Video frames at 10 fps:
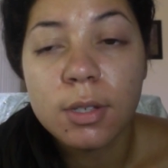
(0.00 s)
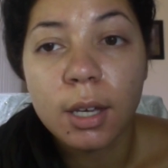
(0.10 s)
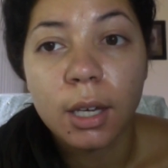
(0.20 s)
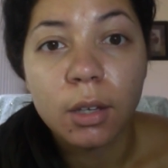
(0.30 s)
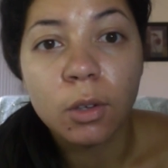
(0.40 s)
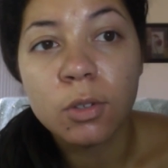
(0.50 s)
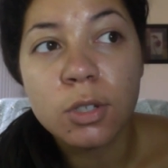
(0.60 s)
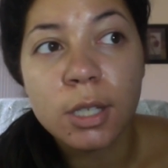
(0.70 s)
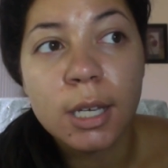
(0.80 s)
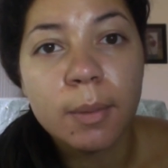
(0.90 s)
Like
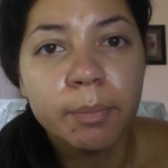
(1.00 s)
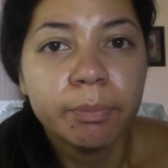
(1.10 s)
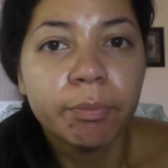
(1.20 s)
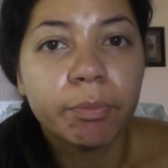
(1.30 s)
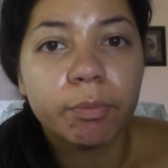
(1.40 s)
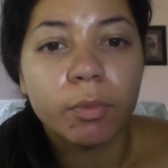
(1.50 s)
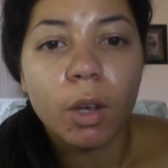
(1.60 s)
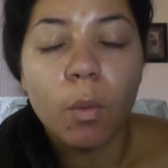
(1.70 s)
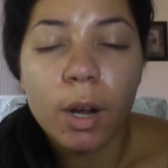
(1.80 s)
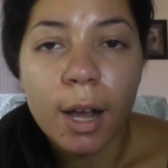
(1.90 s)
usually
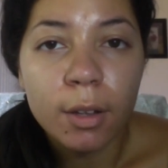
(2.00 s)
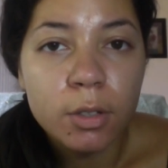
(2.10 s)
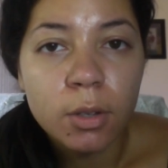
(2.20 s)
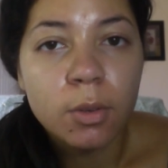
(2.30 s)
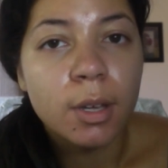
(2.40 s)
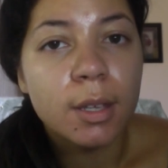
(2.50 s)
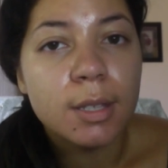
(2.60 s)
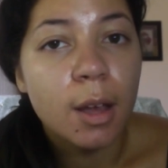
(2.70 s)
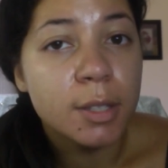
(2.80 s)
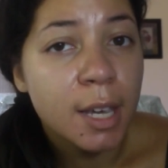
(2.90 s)
what I'll do
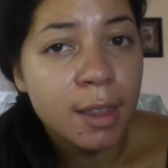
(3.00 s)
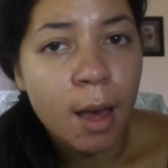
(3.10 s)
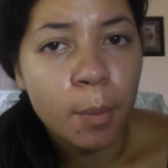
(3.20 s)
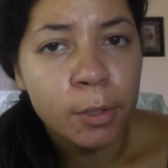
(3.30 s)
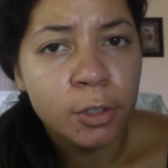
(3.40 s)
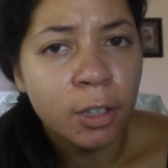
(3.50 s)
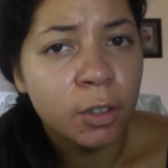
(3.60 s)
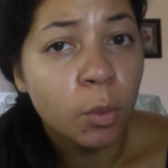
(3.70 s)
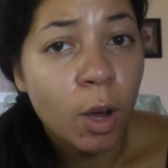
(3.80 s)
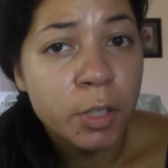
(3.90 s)
is I'll take the opportunity
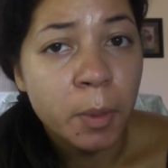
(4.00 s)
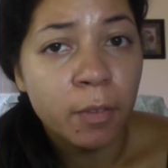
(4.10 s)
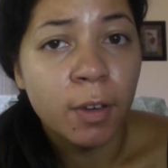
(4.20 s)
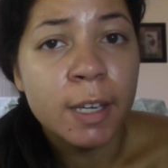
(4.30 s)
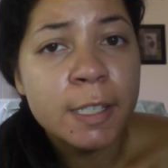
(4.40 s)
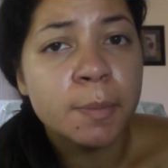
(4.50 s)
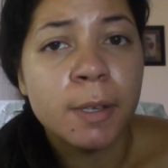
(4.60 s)
to wash my face,